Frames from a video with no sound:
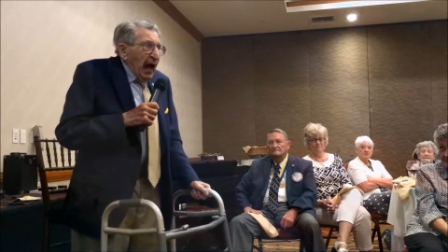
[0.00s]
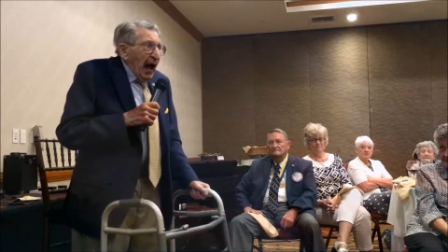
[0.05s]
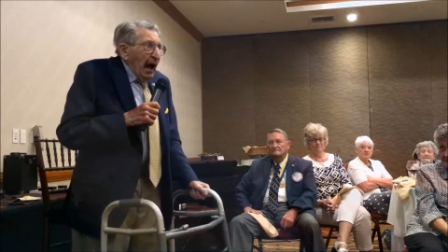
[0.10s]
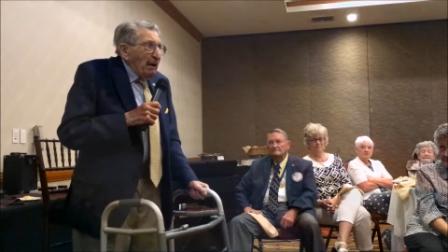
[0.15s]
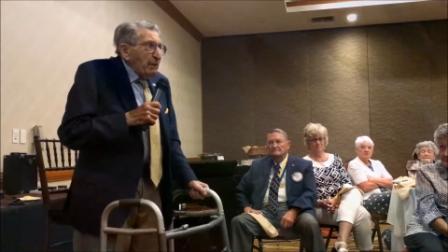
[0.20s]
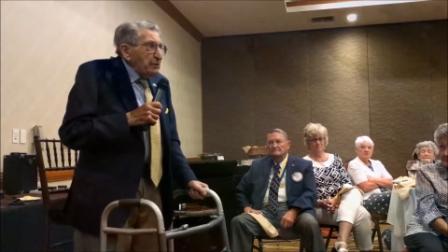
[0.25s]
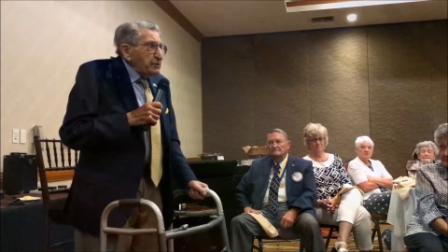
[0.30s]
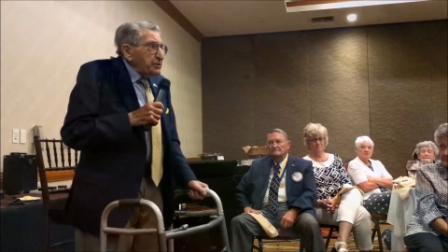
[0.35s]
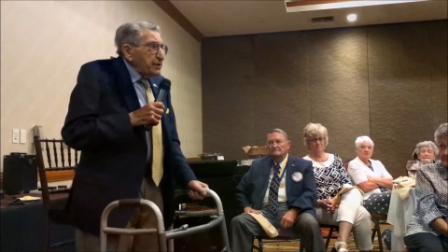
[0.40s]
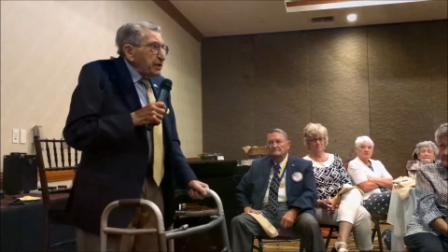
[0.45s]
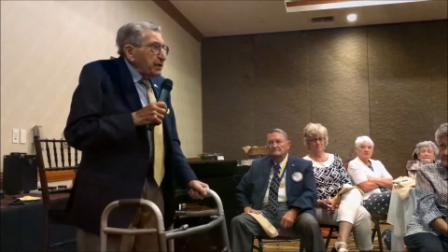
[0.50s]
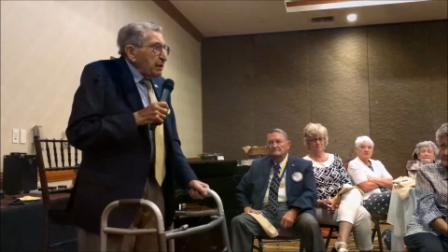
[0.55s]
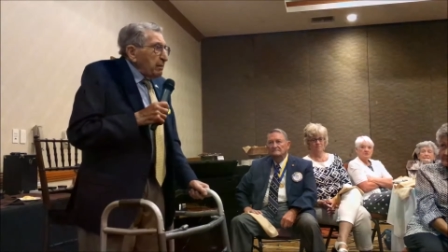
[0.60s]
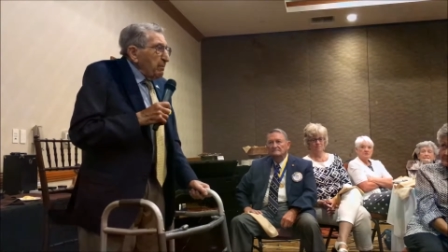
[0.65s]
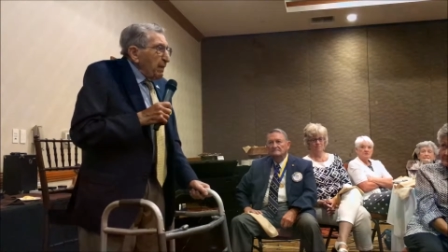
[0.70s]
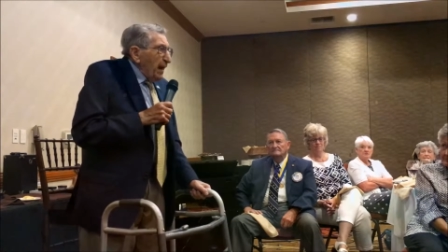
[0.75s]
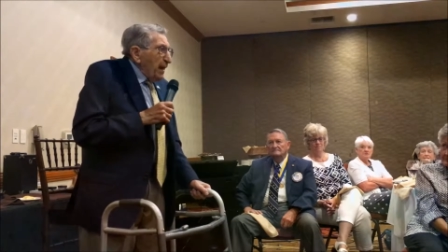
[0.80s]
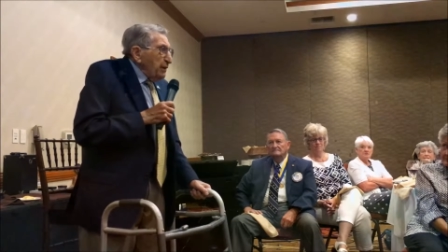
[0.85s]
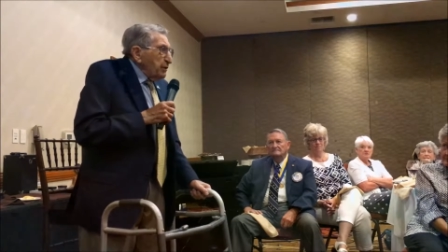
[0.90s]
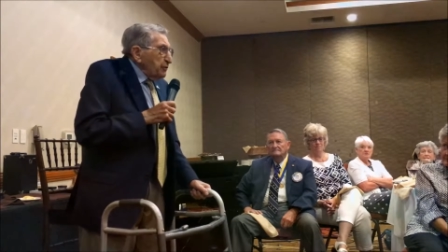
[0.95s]
I was the
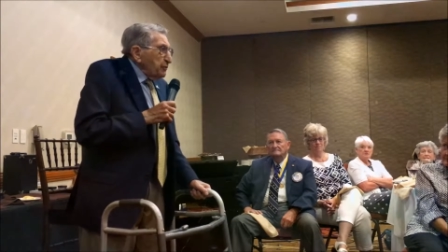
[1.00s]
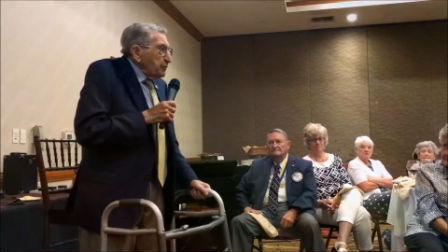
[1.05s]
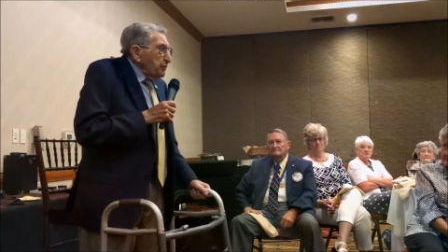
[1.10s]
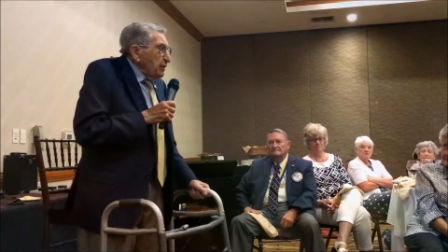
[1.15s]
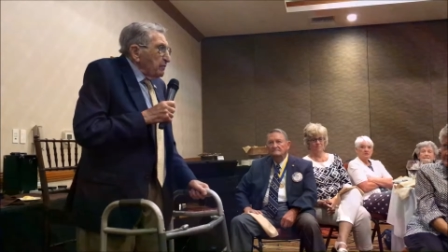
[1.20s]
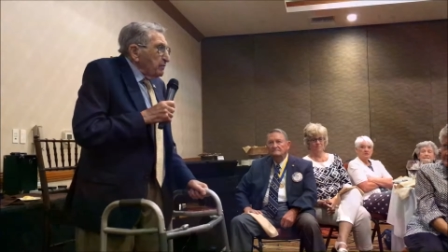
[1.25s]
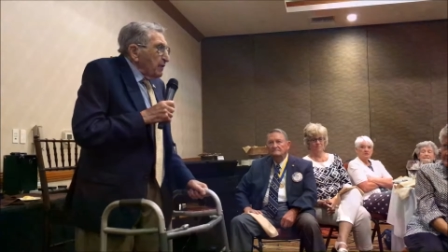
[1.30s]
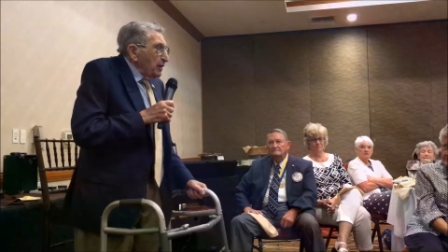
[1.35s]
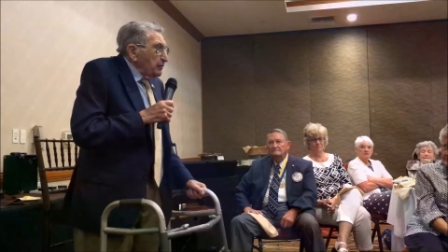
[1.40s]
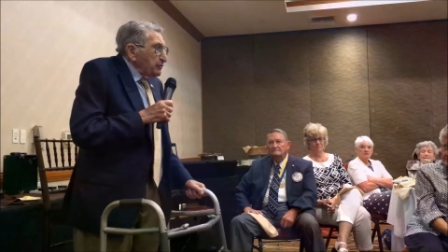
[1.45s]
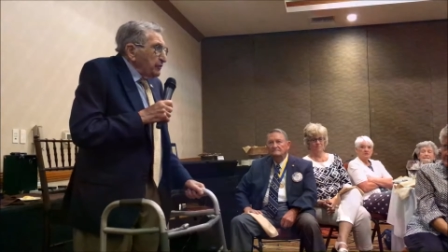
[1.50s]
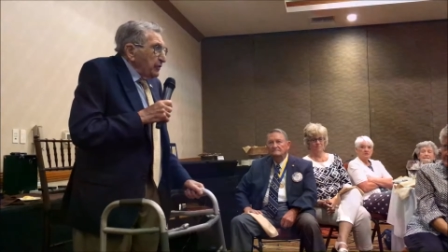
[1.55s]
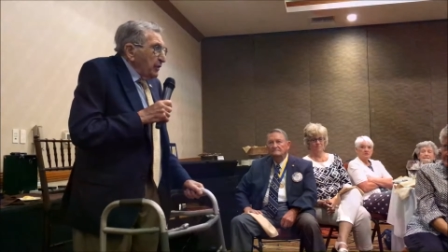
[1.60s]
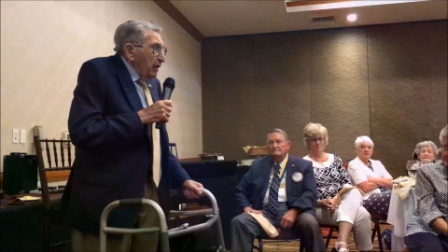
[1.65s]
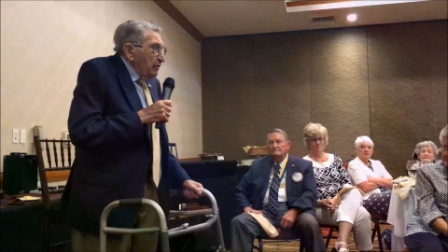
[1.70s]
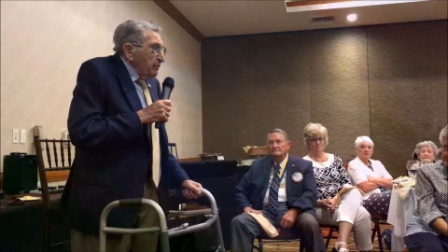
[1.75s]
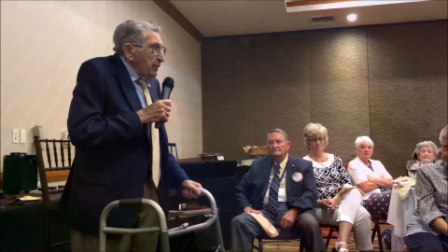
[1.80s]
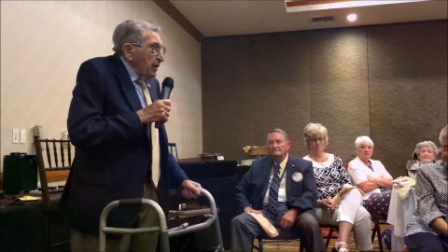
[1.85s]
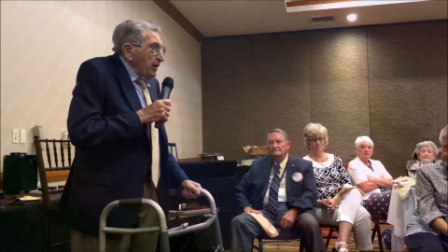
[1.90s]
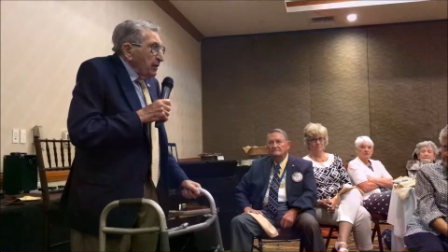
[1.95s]
commander of
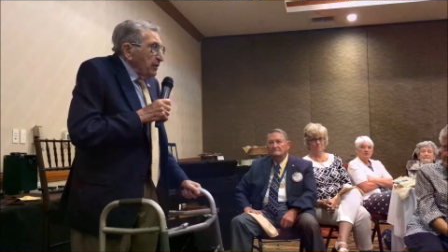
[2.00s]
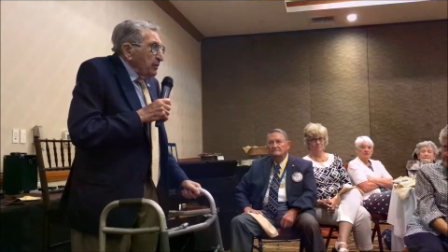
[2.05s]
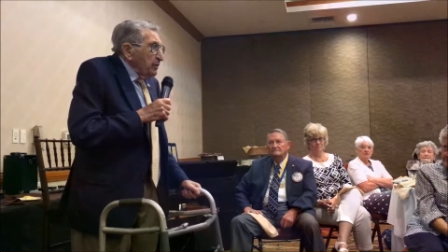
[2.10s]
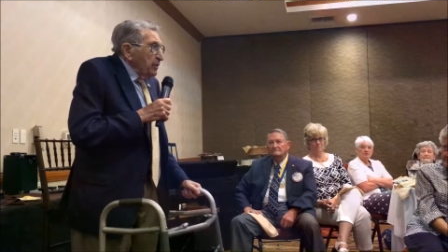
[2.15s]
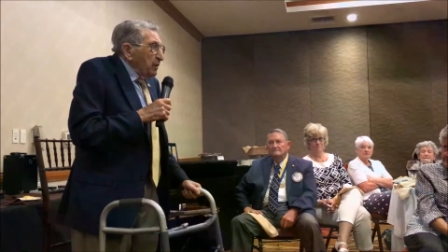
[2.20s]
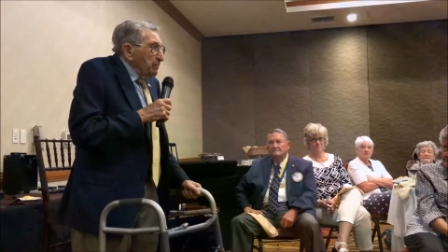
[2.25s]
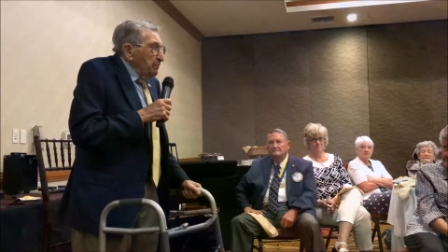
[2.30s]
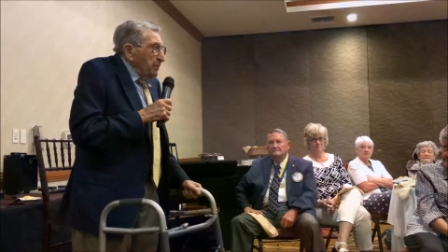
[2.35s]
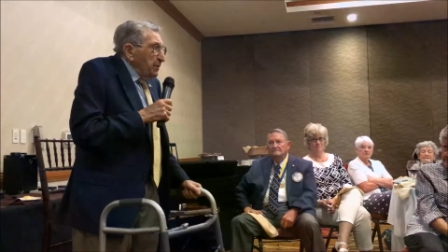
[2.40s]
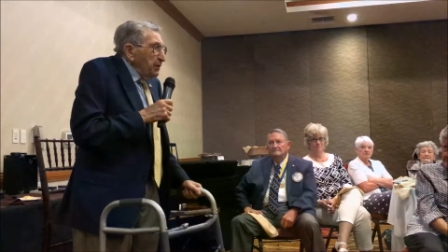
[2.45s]
our